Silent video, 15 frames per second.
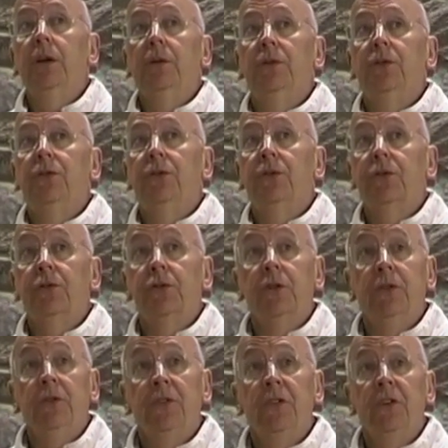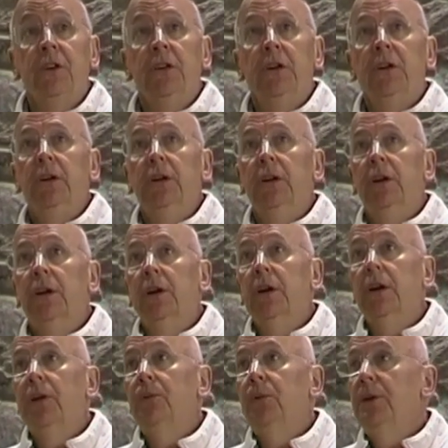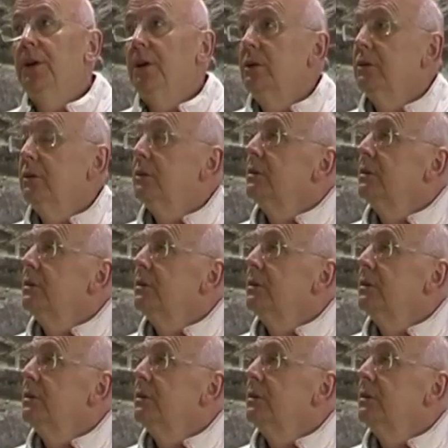nailed to the cross, and we know